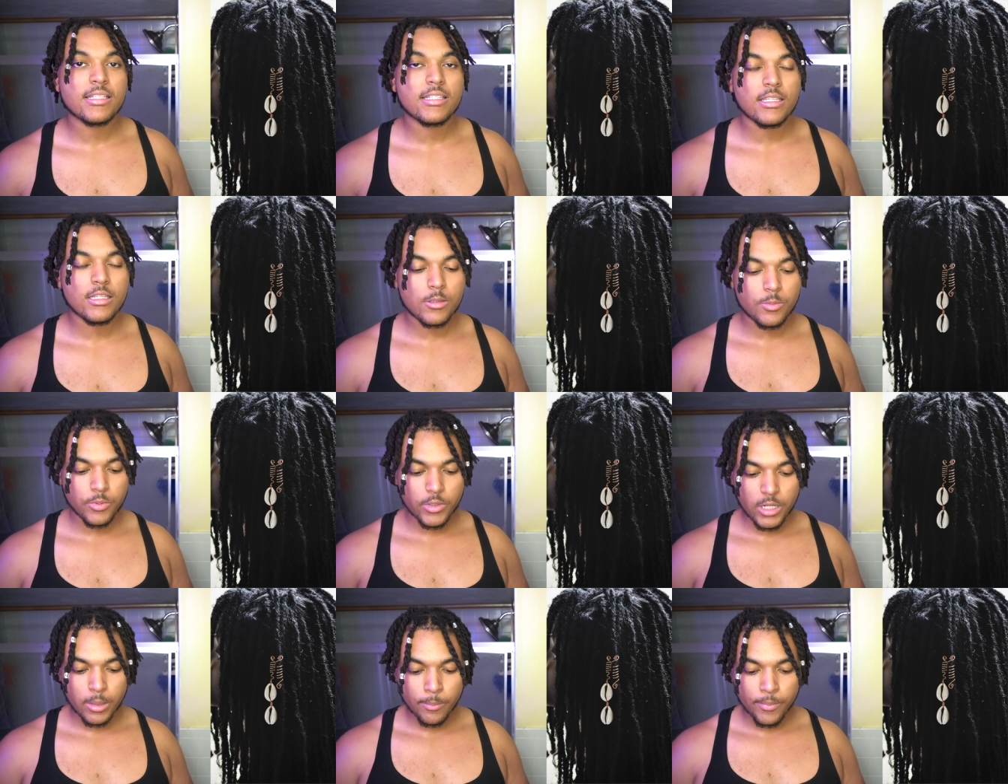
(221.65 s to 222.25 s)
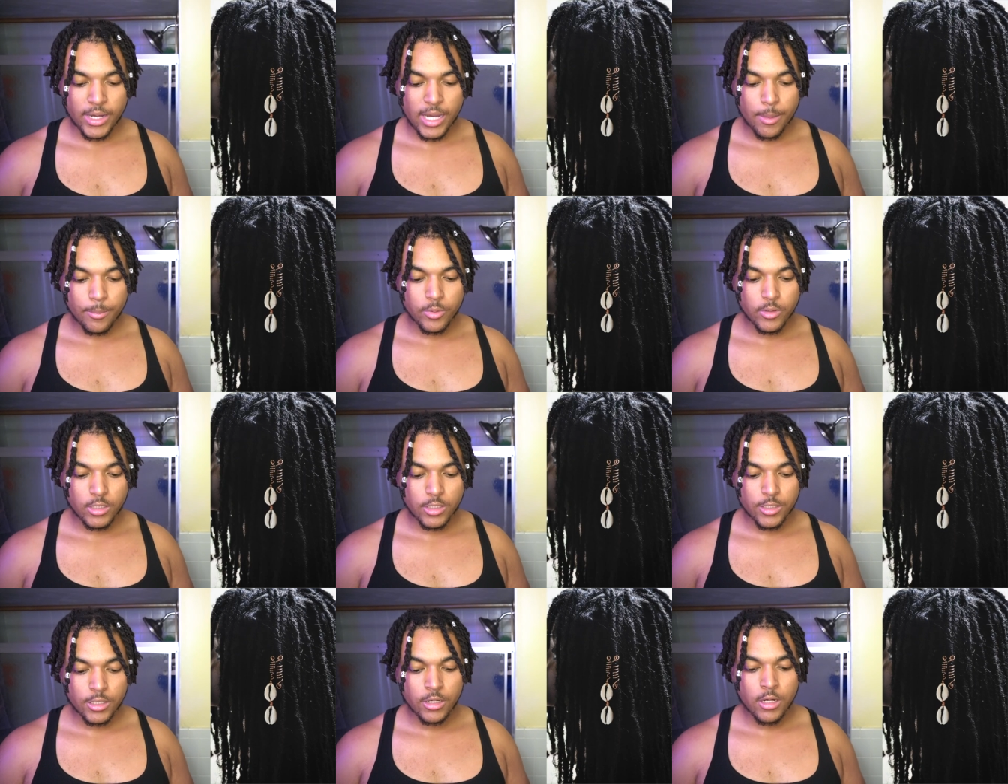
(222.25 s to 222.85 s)
see is pretty
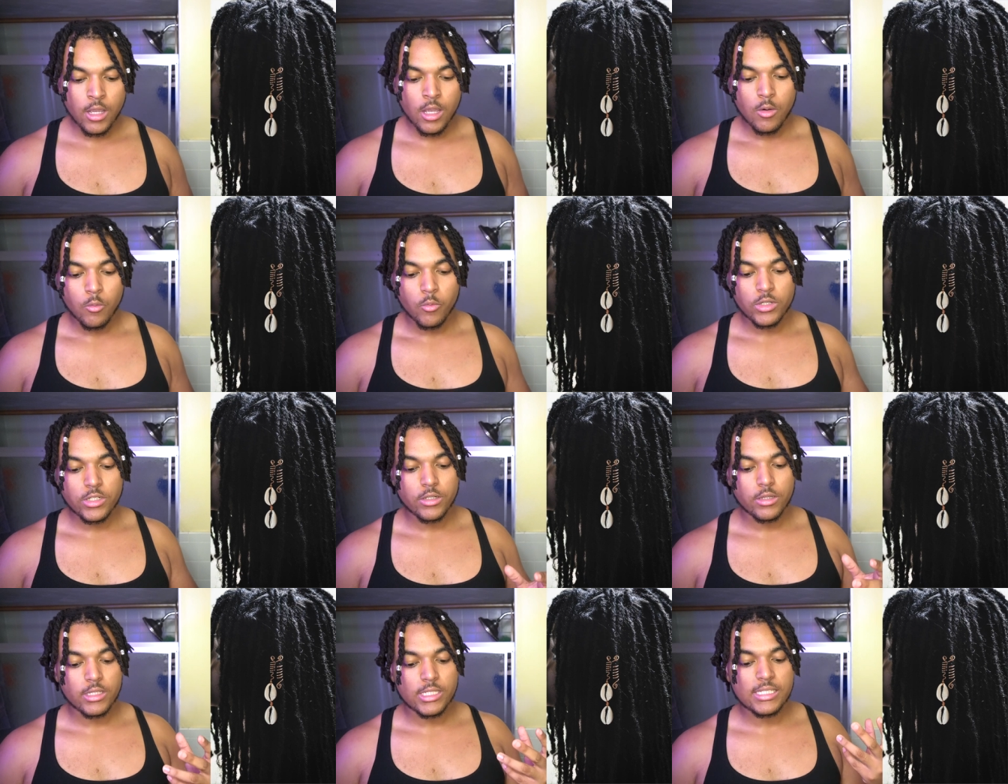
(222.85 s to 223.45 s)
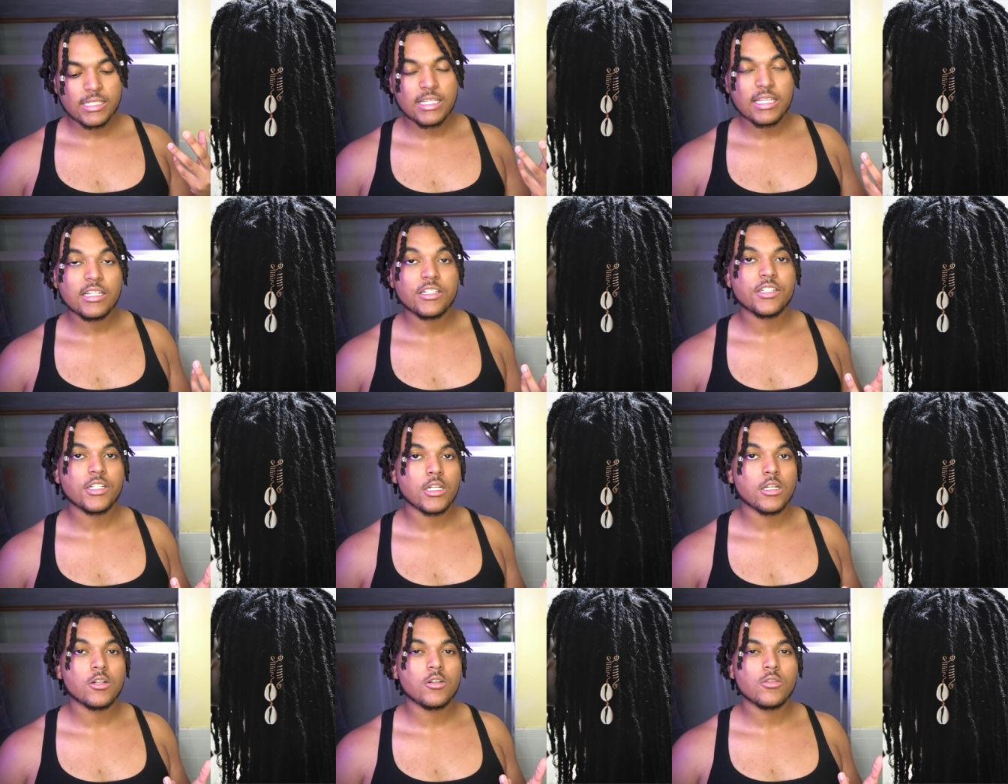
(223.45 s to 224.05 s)
popular, which are the
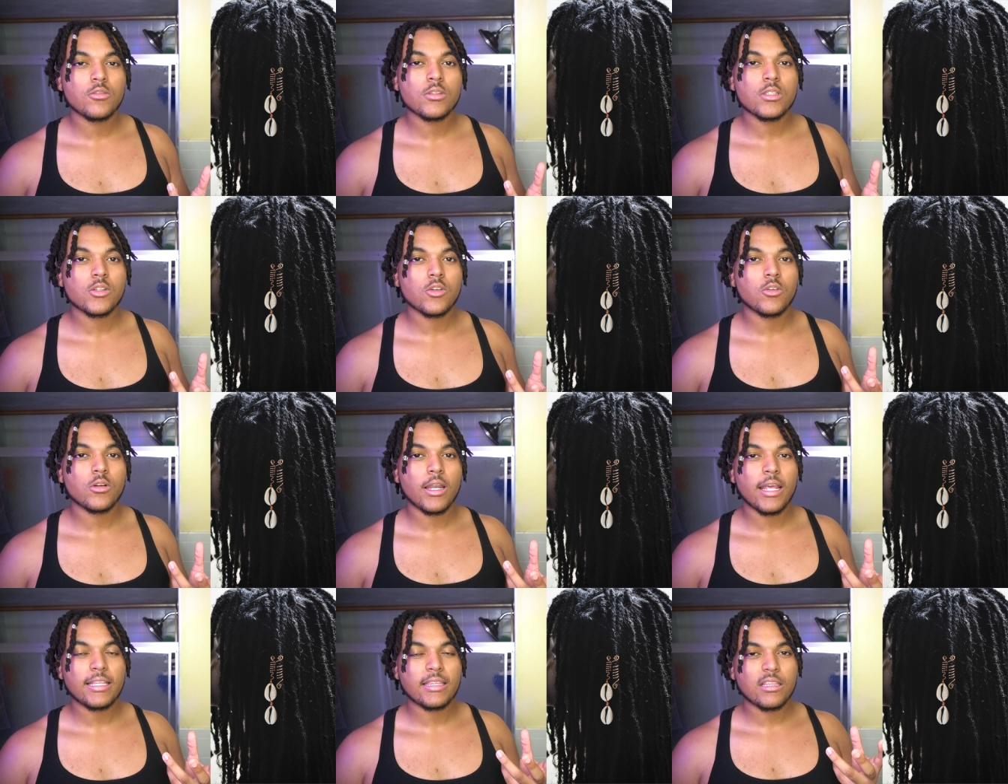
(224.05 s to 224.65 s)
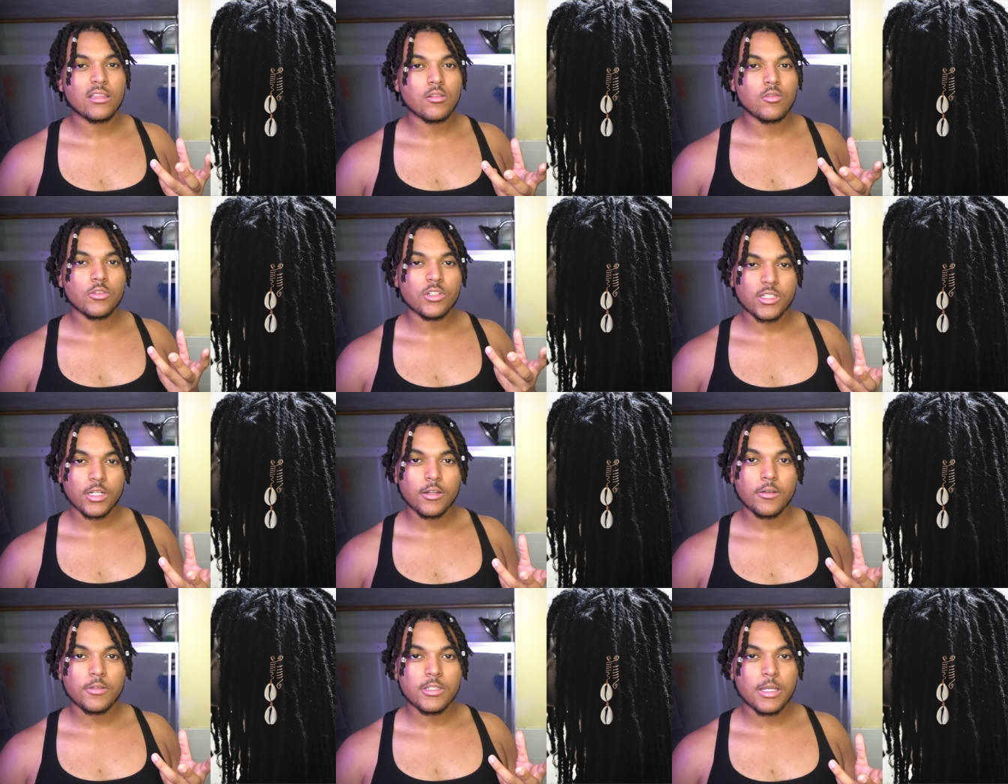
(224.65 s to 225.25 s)
seashells or like little
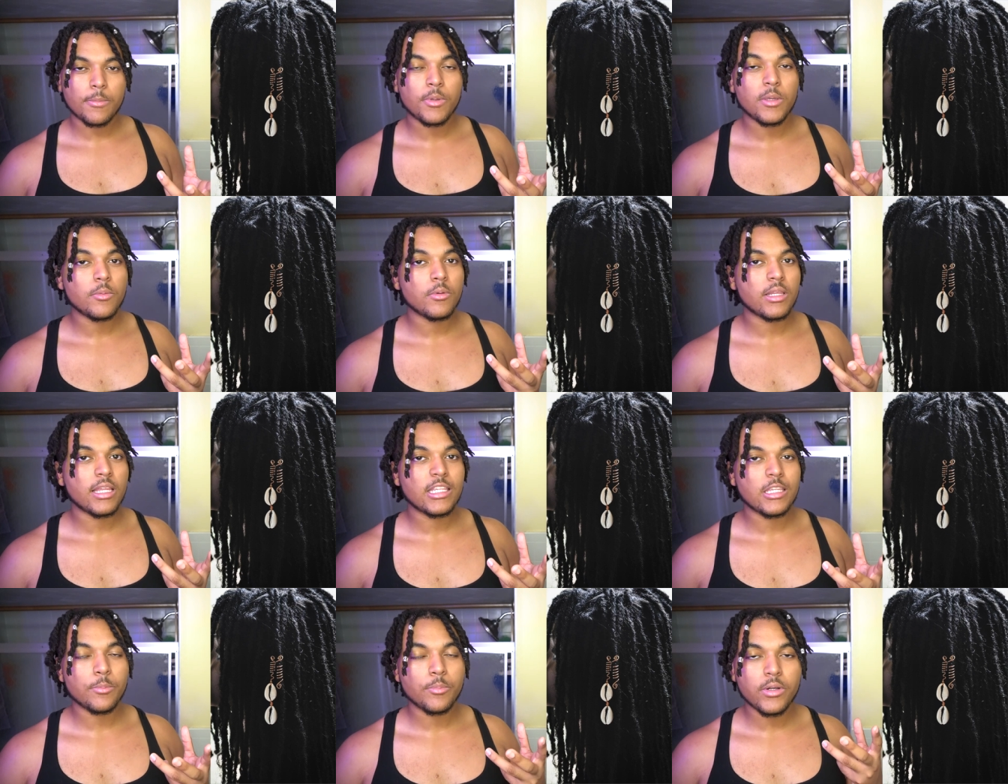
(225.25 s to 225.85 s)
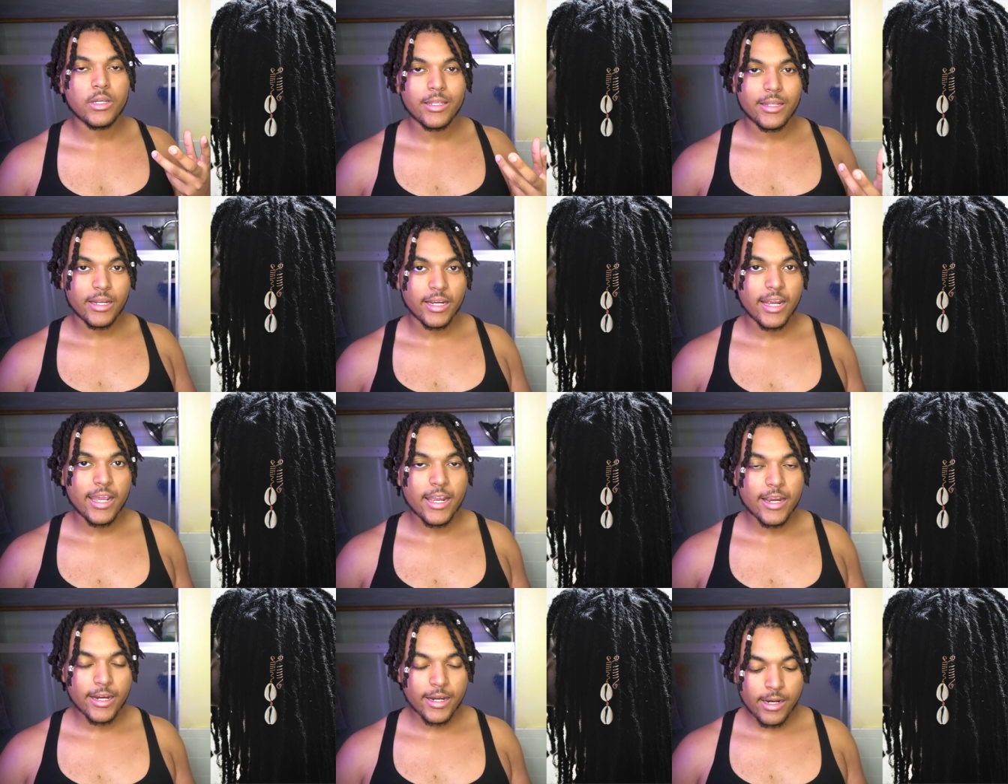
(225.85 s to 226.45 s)
shells that people like to put in their
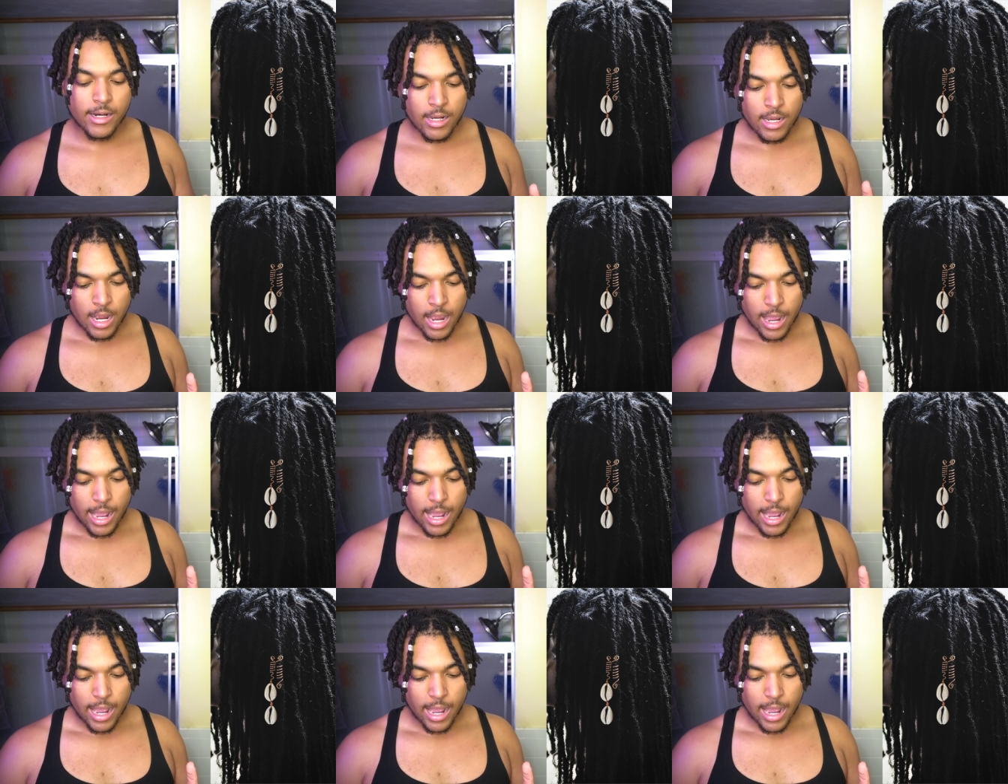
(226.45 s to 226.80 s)
hair.